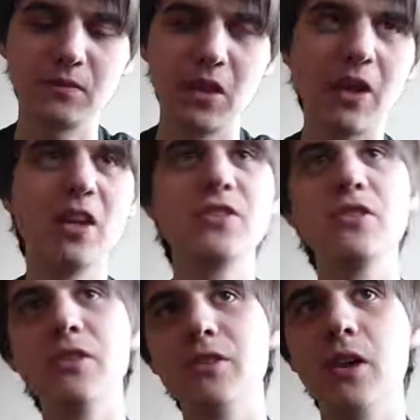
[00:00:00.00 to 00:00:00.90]
I guess
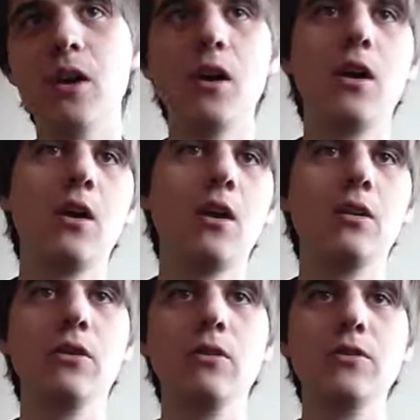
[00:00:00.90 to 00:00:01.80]
you can,
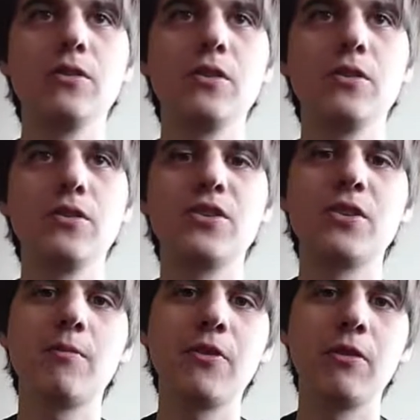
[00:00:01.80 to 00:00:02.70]
there's
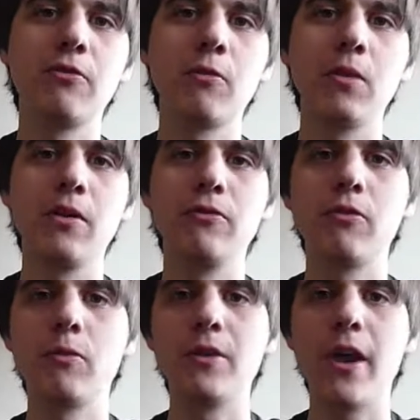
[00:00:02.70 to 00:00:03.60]
something from
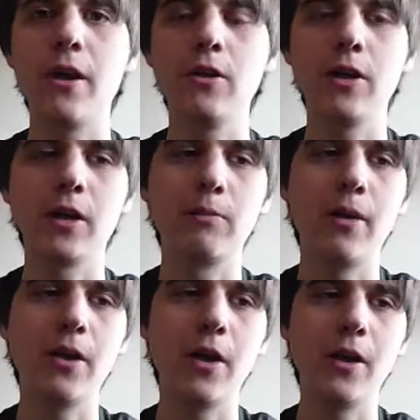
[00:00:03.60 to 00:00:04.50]
an ale, like a
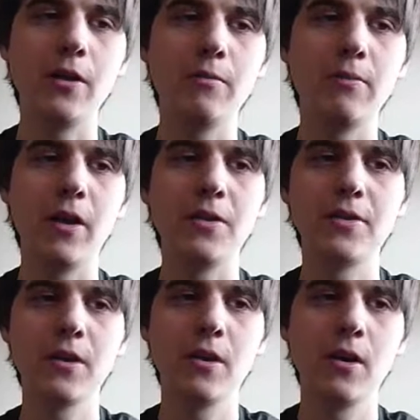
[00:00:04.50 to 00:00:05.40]
pale ale a bit,
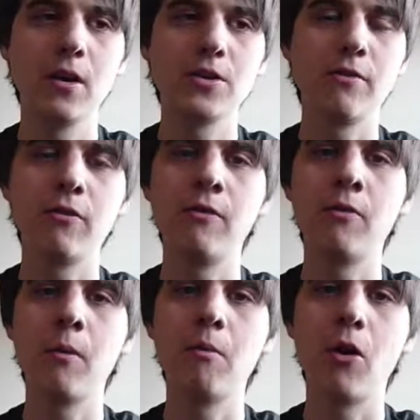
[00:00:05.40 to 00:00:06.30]
something
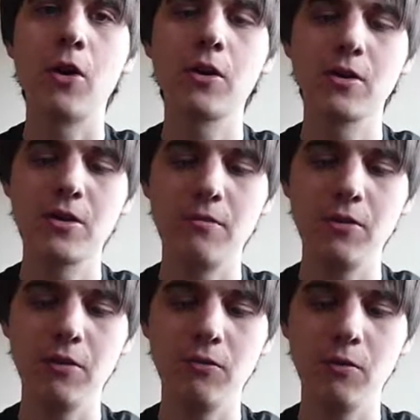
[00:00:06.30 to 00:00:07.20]
from a bock,
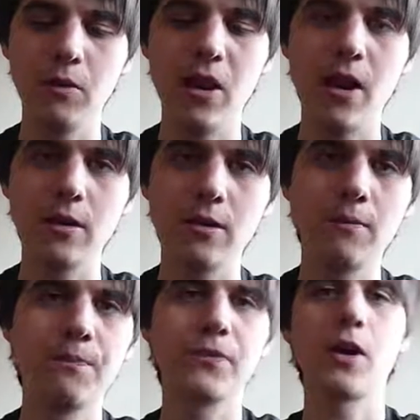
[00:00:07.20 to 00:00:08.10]
something from a lager,
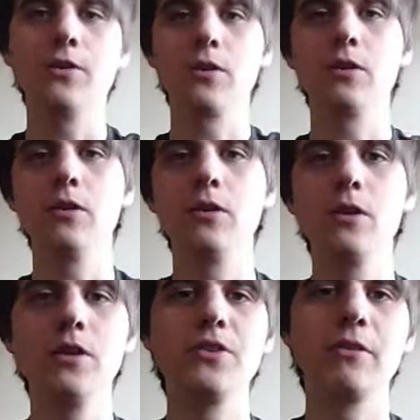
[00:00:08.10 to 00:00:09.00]
kind of
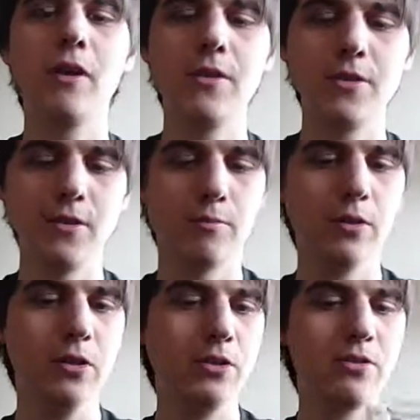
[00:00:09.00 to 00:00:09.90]
integrated,
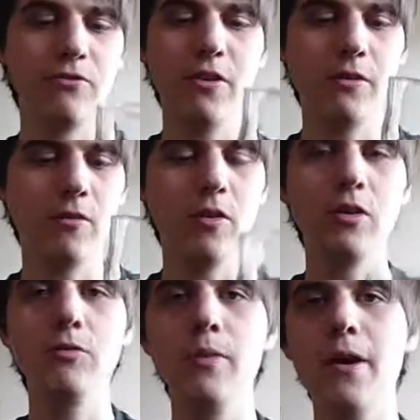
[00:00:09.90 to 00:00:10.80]
but it's a very, very
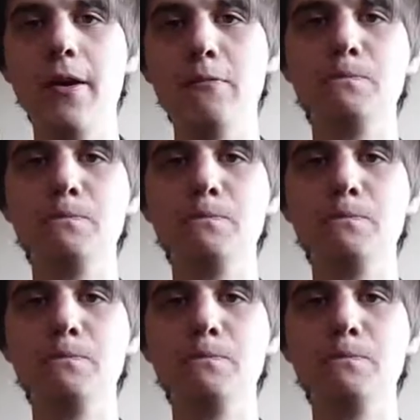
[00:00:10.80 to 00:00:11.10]
good beer.